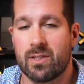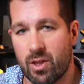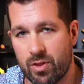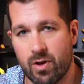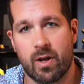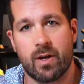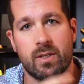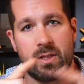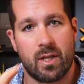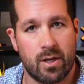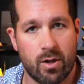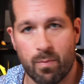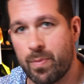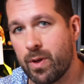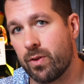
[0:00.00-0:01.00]
The thought is that
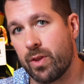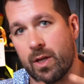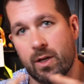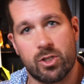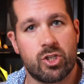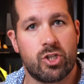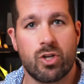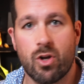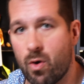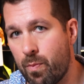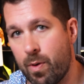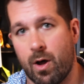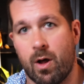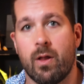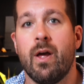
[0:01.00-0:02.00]
you're building a
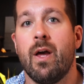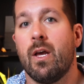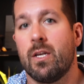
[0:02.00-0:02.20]
snowball,